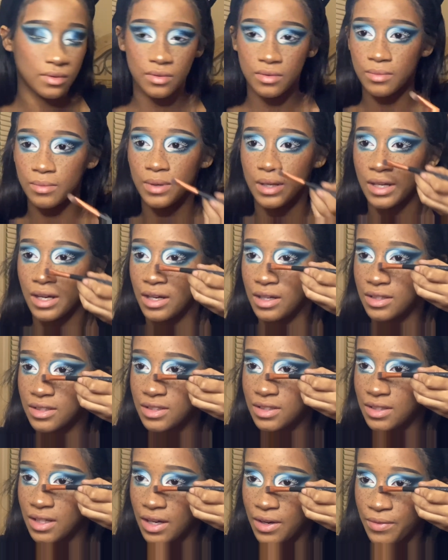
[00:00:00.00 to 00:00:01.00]
Oh my
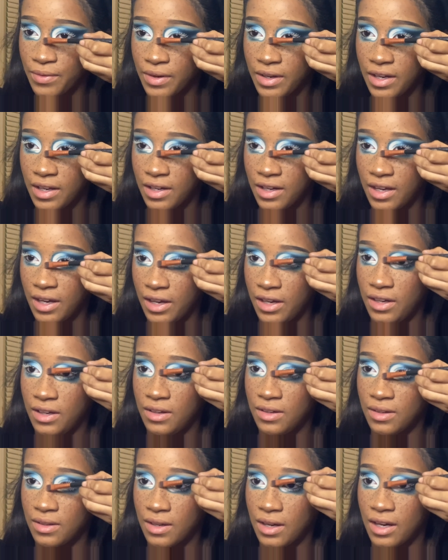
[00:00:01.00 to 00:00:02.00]
gosh, I freaking hate
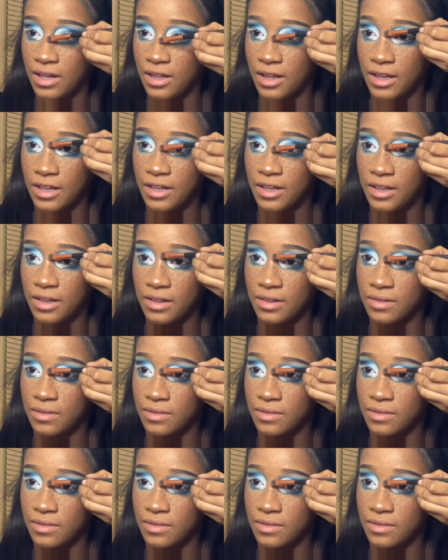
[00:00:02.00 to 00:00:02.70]
highlighting.